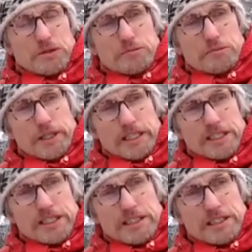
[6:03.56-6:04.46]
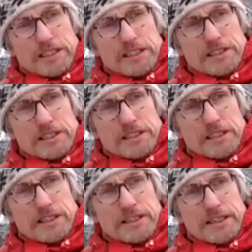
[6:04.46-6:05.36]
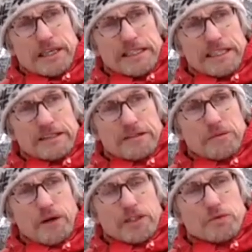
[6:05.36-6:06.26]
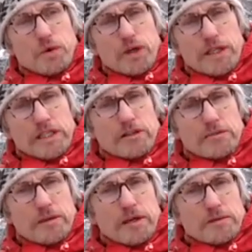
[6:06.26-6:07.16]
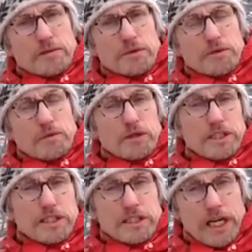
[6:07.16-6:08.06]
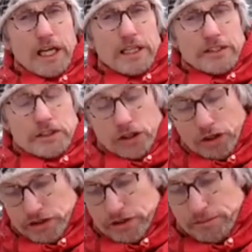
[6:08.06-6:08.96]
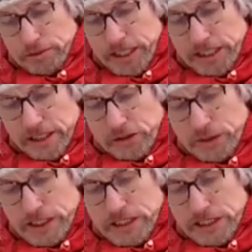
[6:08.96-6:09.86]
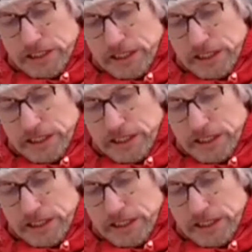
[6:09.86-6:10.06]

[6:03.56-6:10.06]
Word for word: doing some practices. Uh, and then, whilst walking, sometimes we walked in silence, contemplating questions